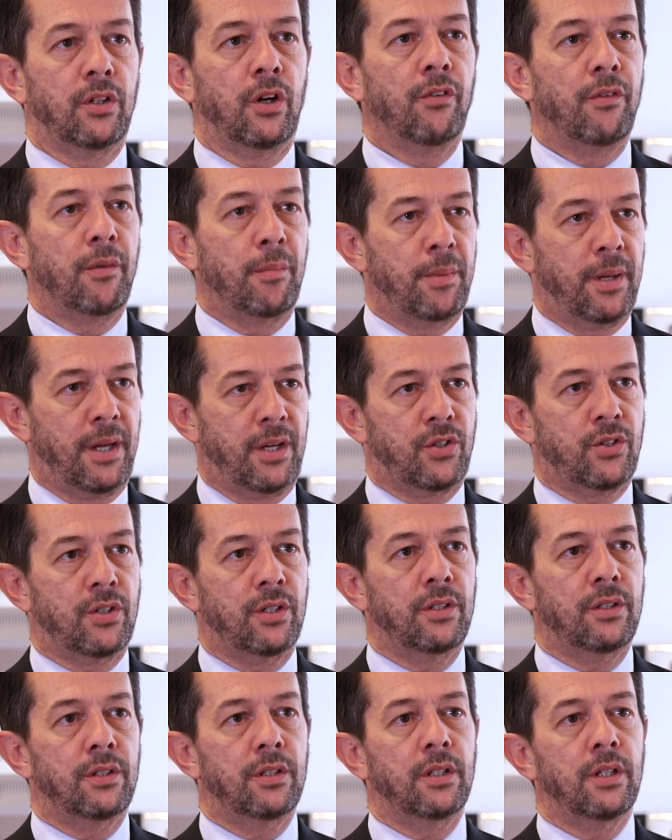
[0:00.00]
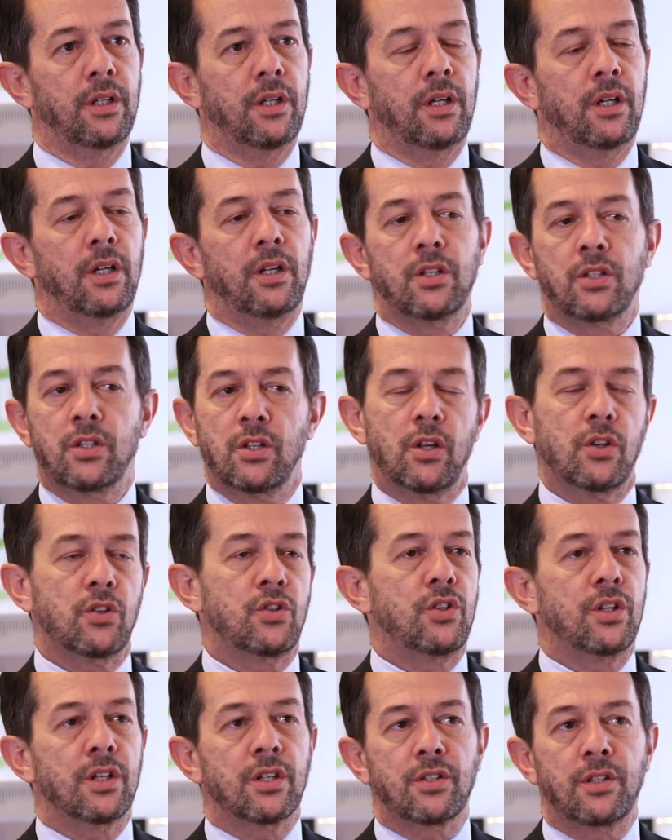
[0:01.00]
of a patient is not
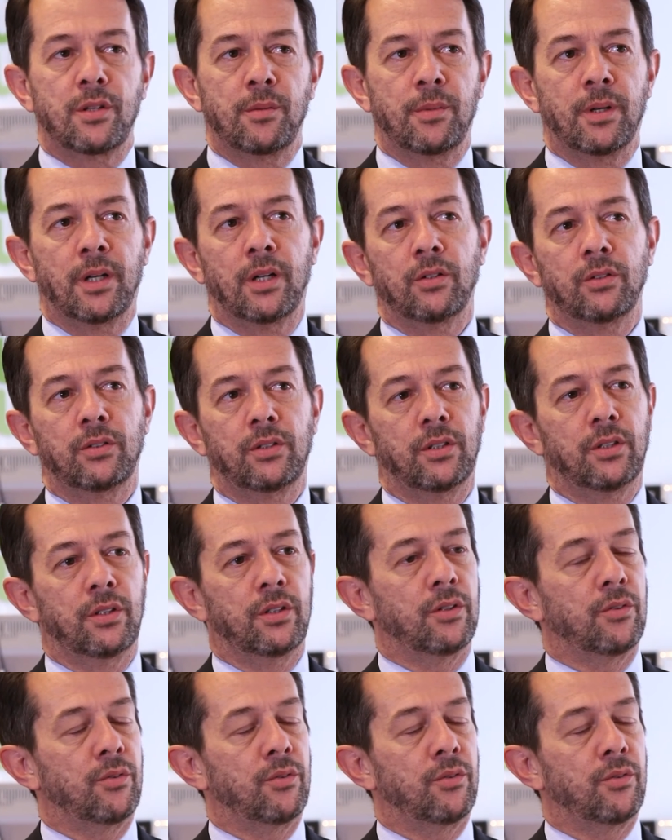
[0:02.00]
just about uh,